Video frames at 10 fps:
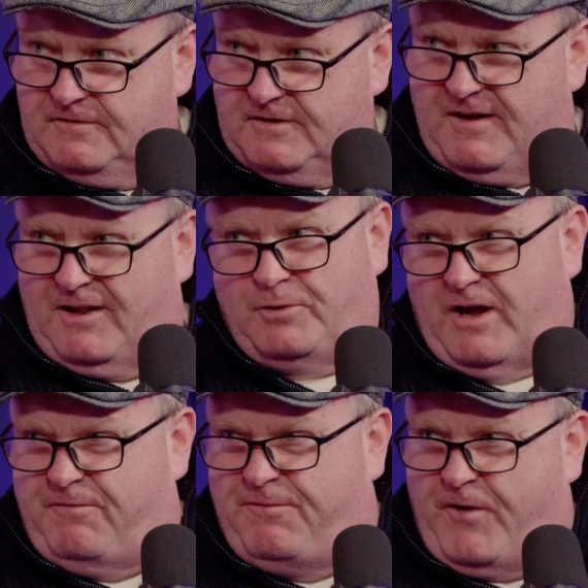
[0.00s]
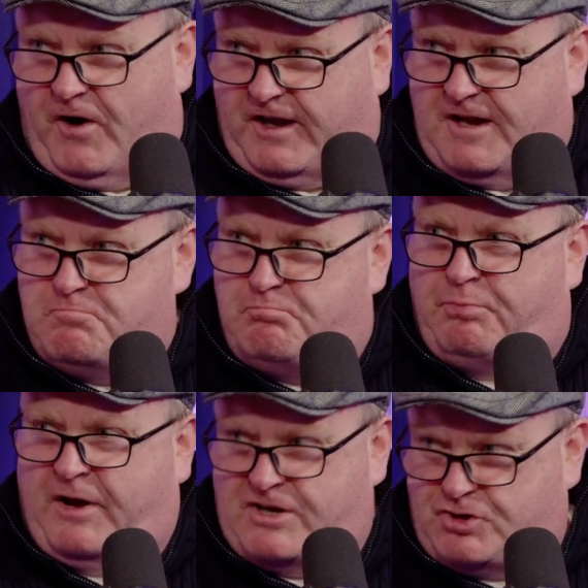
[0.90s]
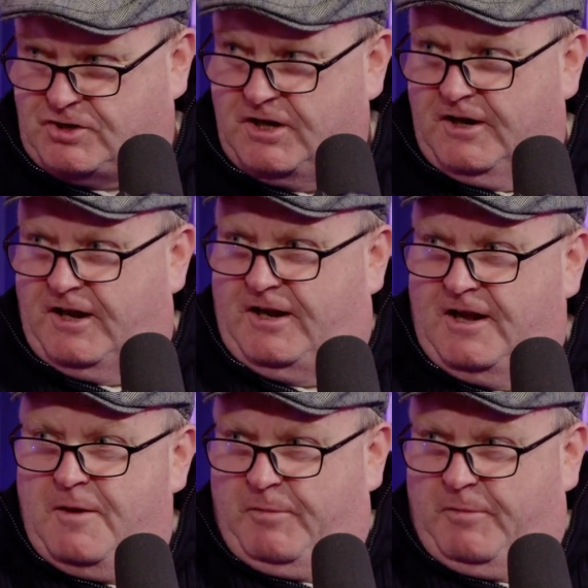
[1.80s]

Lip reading: A load of fucking pish, right?